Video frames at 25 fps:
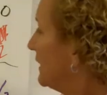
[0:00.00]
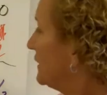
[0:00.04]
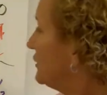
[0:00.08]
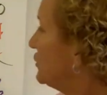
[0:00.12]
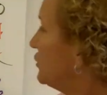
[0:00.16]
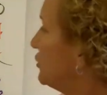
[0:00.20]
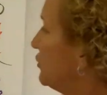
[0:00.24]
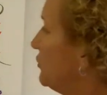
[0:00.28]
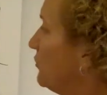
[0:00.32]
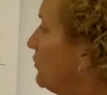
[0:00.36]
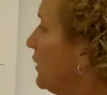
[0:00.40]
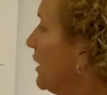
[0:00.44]

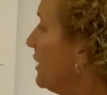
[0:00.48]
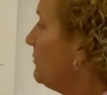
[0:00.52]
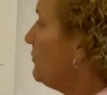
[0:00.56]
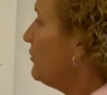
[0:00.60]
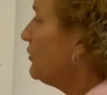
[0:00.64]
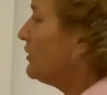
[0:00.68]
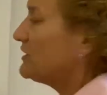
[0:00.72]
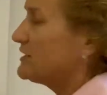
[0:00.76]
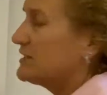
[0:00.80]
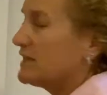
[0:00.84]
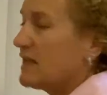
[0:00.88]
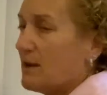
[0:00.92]
Let's do one
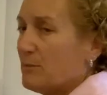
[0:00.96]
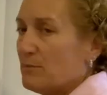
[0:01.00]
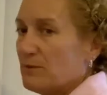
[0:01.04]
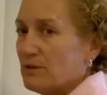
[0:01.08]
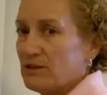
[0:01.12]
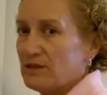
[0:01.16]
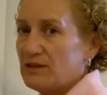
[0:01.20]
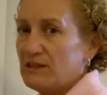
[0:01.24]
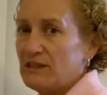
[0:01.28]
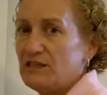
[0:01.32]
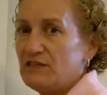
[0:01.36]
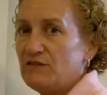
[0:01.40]
more
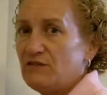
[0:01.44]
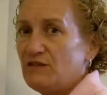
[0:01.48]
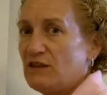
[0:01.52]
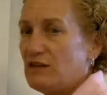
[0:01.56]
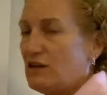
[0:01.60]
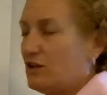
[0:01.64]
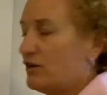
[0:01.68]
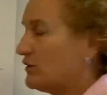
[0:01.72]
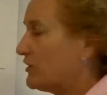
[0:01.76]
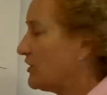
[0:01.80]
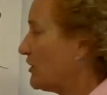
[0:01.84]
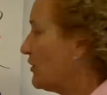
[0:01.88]
example in this
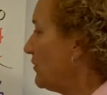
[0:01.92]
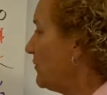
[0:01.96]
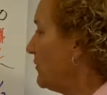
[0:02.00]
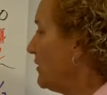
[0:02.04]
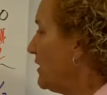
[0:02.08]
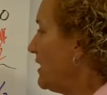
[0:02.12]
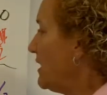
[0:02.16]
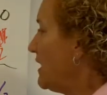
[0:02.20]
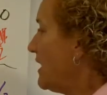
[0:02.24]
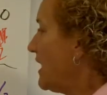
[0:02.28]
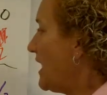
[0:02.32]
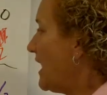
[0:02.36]
video
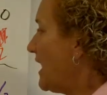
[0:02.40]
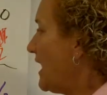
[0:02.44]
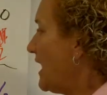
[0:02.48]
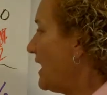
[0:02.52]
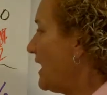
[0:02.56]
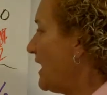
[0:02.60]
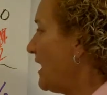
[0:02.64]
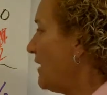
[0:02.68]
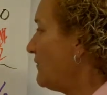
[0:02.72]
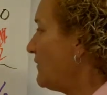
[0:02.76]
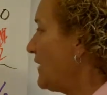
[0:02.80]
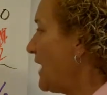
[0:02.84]
though.
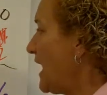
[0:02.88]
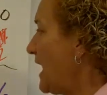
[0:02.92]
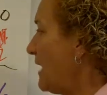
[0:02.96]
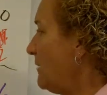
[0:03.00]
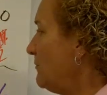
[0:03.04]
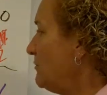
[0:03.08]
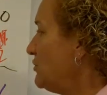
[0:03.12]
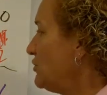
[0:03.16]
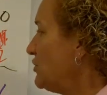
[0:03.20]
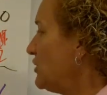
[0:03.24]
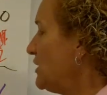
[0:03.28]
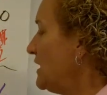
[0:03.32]
I have
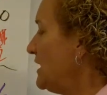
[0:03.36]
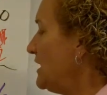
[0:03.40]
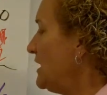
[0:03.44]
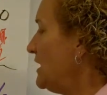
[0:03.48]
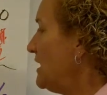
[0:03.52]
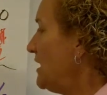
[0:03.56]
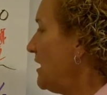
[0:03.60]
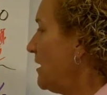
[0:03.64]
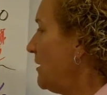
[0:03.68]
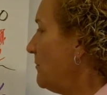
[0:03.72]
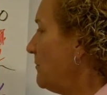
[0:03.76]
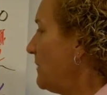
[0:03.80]

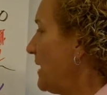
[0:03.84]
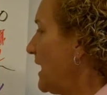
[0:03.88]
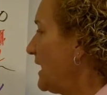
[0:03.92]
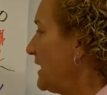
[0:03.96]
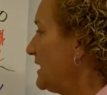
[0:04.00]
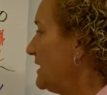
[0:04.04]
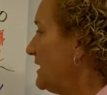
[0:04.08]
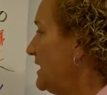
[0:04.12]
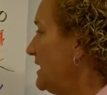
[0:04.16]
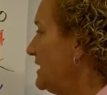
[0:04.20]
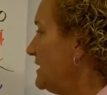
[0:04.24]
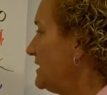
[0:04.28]
Mg
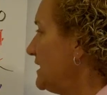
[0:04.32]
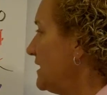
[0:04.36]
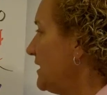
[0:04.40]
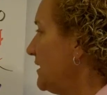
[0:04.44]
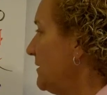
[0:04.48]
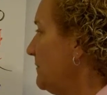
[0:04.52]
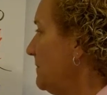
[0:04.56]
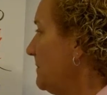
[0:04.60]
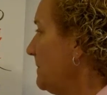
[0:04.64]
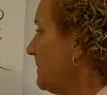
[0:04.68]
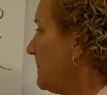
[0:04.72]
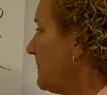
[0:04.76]

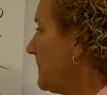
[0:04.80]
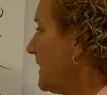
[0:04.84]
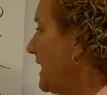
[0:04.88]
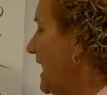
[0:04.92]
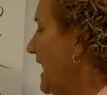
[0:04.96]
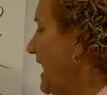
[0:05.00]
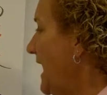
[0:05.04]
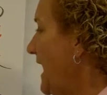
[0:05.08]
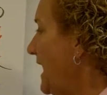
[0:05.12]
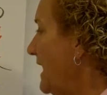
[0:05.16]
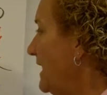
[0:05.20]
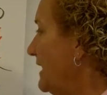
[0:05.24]
magnesium
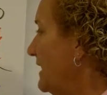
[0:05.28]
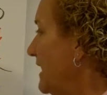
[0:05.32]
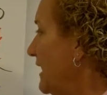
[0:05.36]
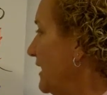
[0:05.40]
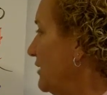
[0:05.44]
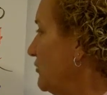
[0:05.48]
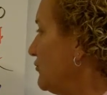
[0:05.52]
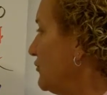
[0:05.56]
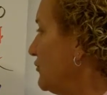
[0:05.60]
and